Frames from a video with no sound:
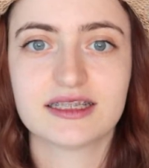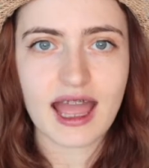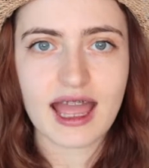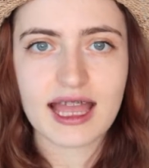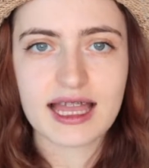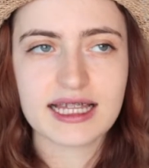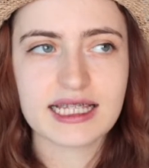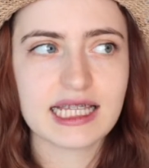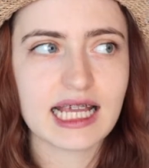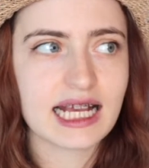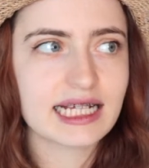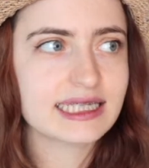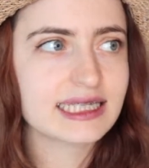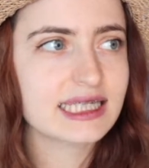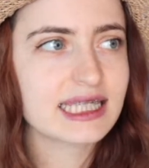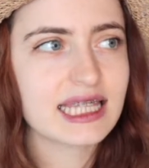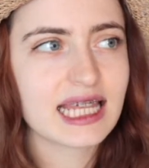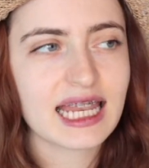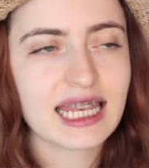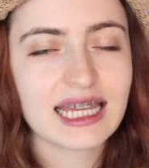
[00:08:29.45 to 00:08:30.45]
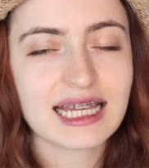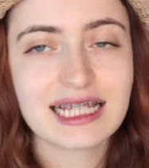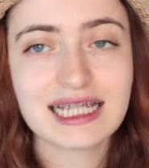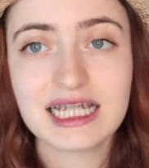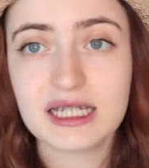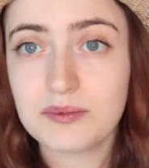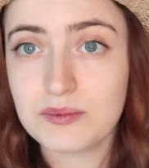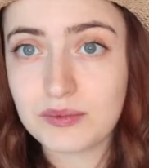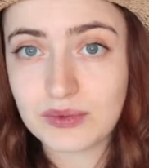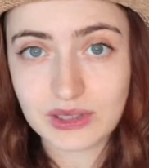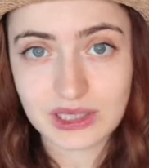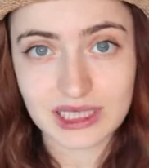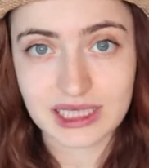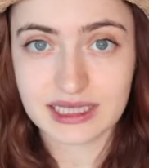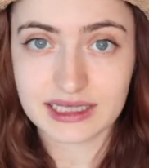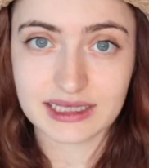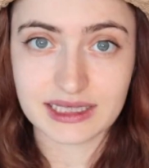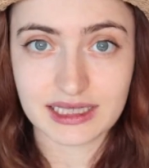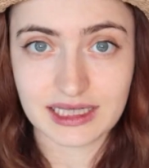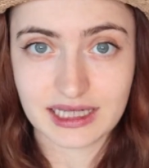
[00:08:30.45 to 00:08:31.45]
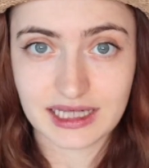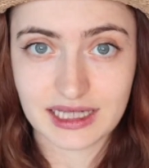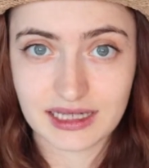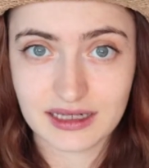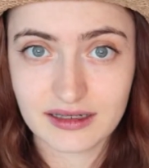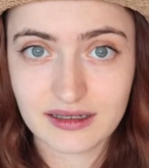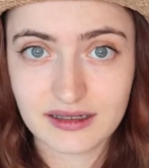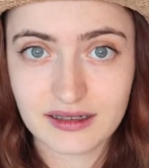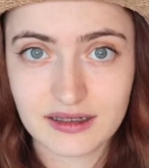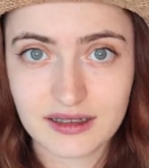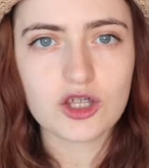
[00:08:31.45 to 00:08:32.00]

and aesthetically pleasing.